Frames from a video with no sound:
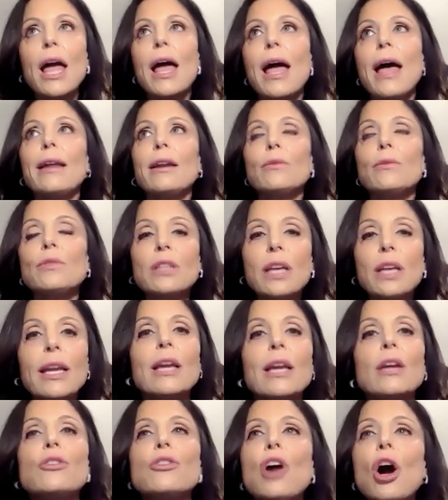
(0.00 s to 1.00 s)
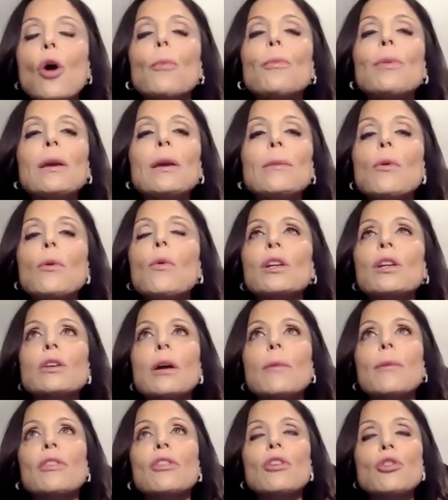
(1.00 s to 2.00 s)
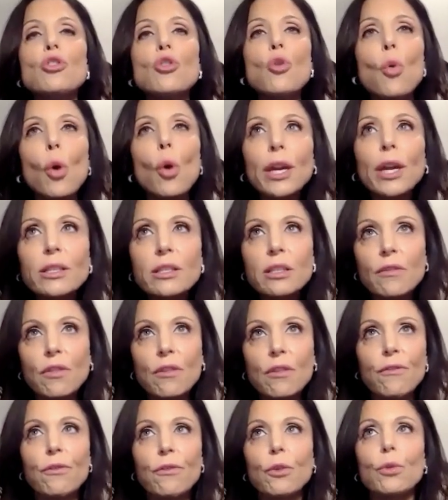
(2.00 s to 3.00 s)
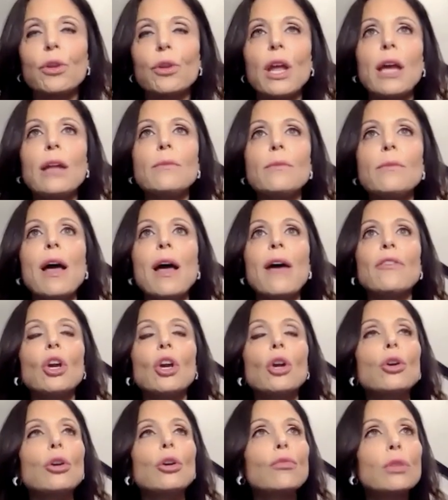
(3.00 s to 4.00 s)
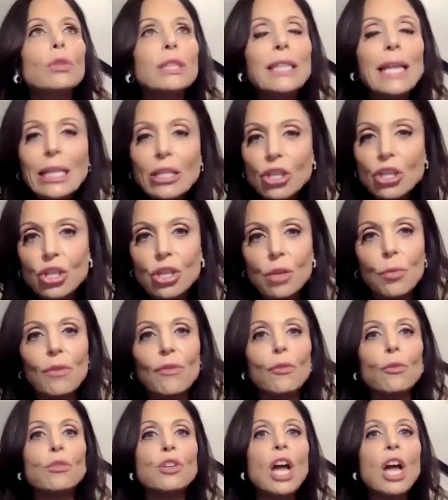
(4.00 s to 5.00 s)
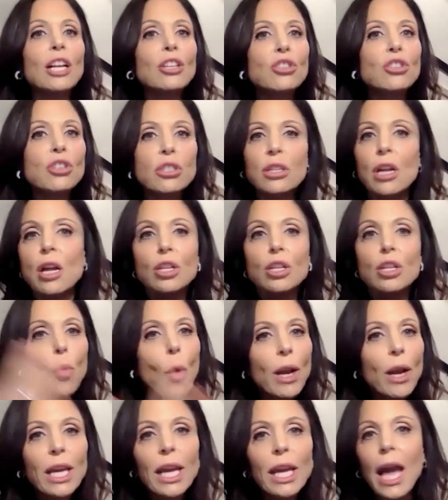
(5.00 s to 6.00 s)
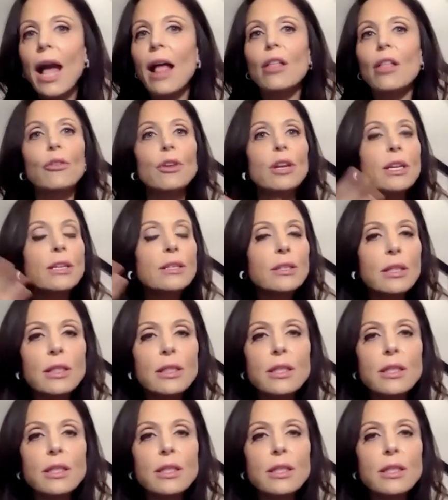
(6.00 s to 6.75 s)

And it was like, no, people want to talk about the noise of the food and having a good relationship with food, not just 20 calories and